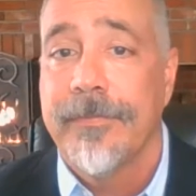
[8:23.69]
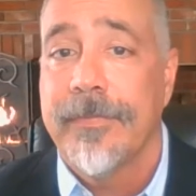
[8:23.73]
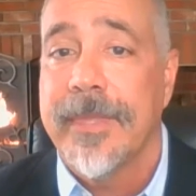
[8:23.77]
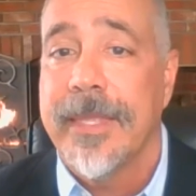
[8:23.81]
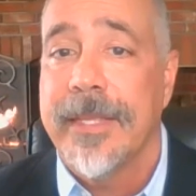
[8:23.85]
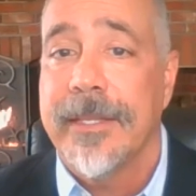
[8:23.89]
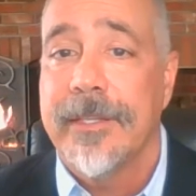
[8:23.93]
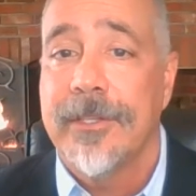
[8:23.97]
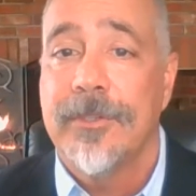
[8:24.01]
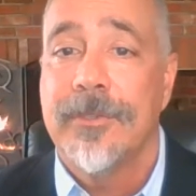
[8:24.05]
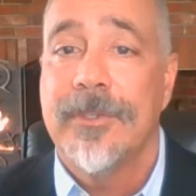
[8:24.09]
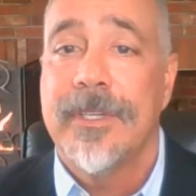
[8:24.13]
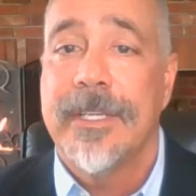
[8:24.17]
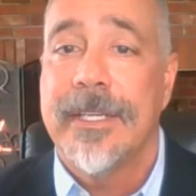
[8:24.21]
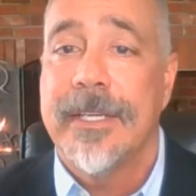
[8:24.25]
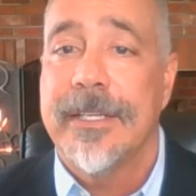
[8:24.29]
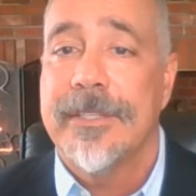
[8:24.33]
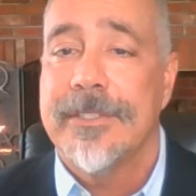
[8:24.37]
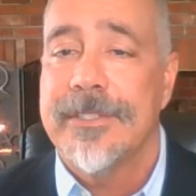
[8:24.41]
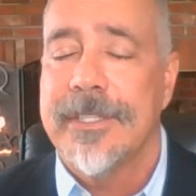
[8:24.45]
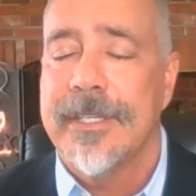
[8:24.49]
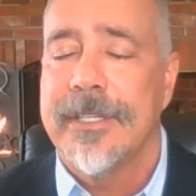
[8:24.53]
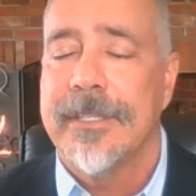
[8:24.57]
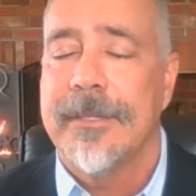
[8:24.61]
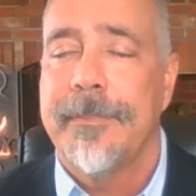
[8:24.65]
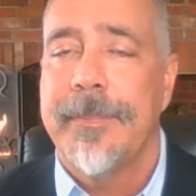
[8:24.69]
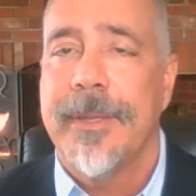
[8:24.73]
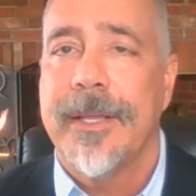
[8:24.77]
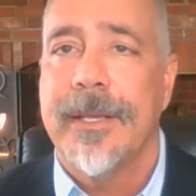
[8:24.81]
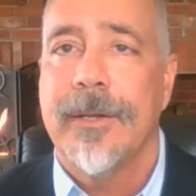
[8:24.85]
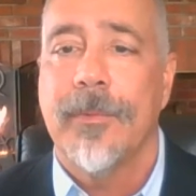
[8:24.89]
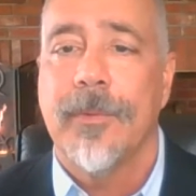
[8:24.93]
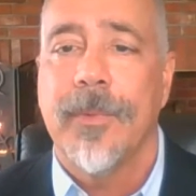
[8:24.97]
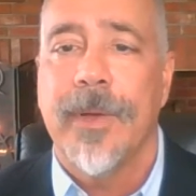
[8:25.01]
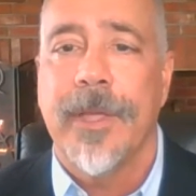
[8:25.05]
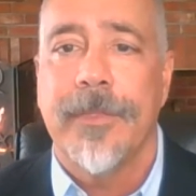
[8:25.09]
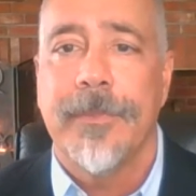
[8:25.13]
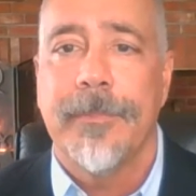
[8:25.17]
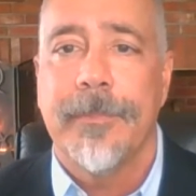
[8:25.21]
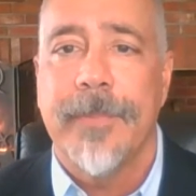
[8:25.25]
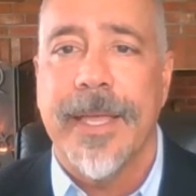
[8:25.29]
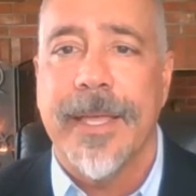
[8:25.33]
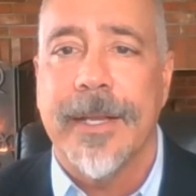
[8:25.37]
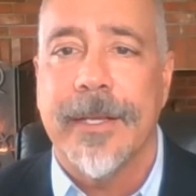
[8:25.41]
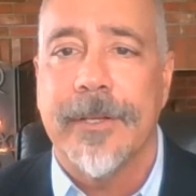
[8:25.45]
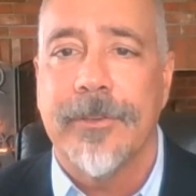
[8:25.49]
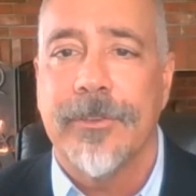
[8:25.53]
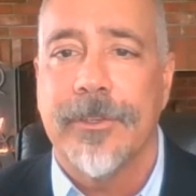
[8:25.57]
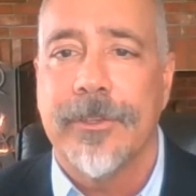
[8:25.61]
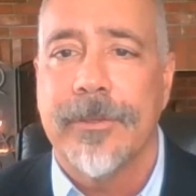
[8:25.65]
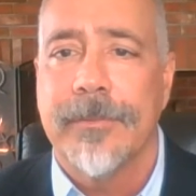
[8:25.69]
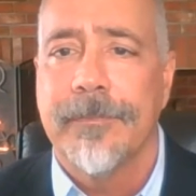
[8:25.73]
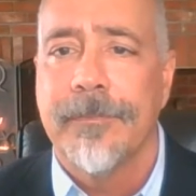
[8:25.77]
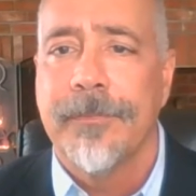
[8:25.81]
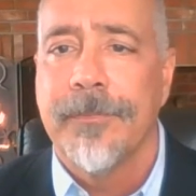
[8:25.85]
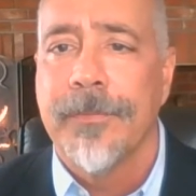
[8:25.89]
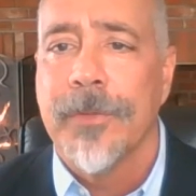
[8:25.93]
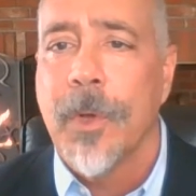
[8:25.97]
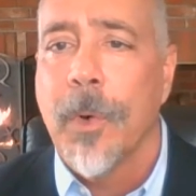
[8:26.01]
that you need as an independent wealth manager,